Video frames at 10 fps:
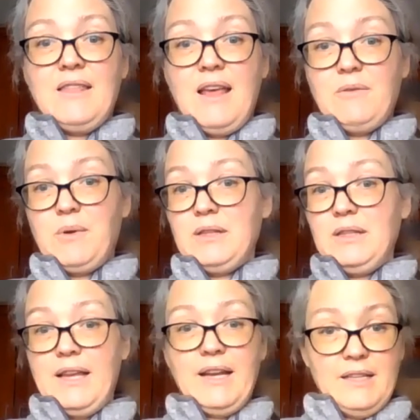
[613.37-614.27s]
Then we
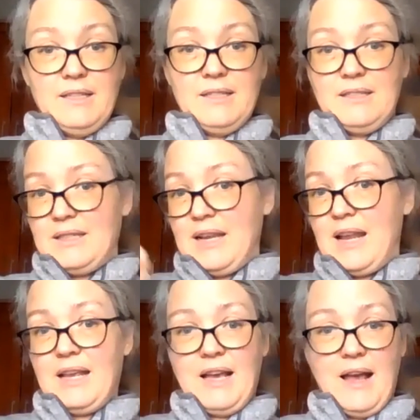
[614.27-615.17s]
lit it
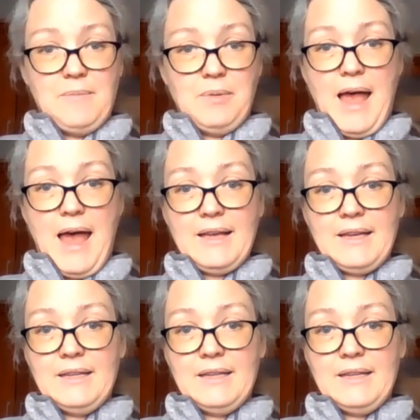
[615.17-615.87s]
and it got black.